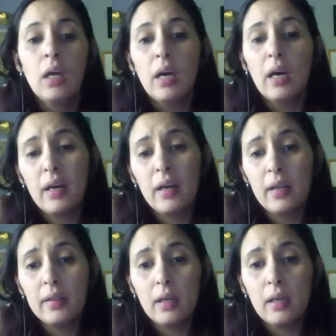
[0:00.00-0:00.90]

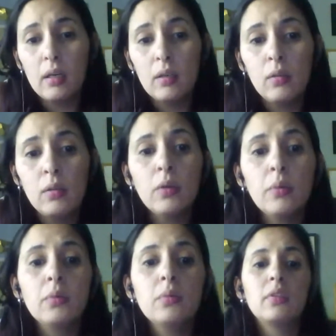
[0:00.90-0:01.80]
and
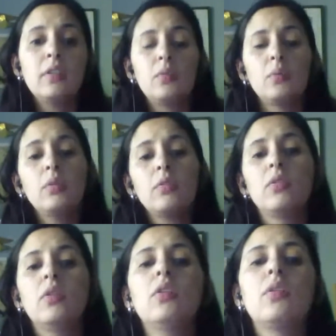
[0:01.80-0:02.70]
although this was
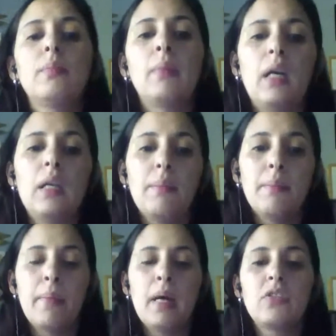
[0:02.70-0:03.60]
not my
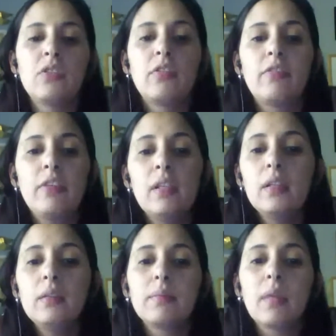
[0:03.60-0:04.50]
major
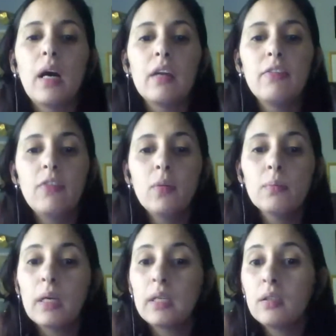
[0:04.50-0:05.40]
field, I
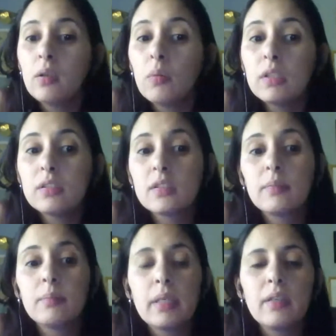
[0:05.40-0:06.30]
found my knowledge
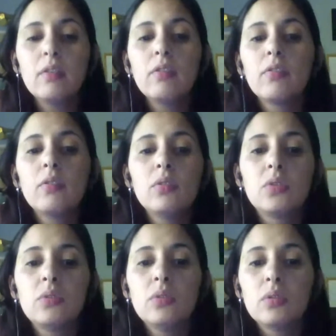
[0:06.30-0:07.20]
very useful
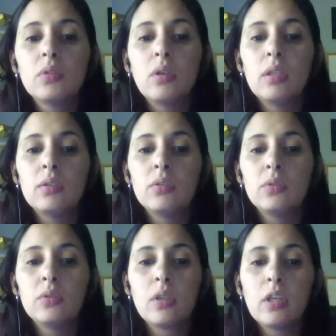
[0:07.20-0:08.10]
to, co
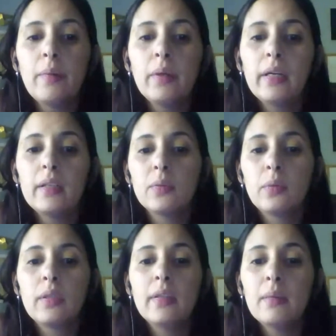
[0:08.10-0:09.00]
to collaborate
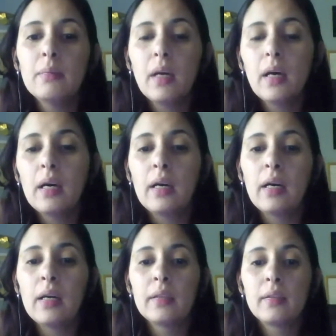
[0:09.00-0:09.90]
with them
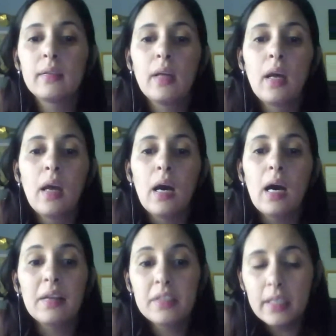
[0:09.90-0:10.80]
and
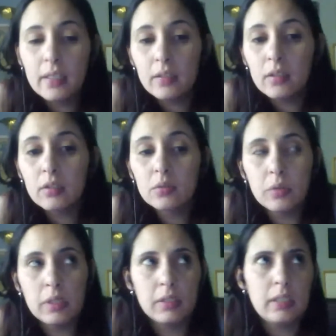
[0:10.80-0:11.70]
at the end of
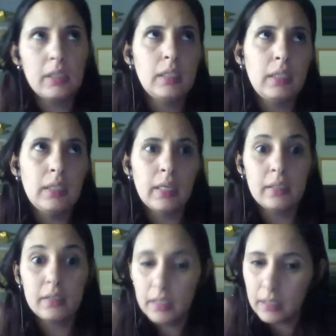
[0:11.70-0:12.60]

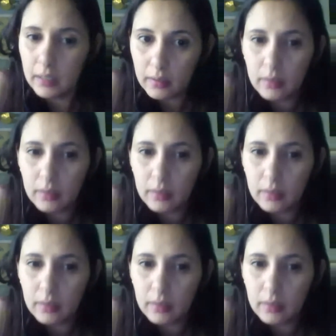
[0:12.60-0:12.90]
2019,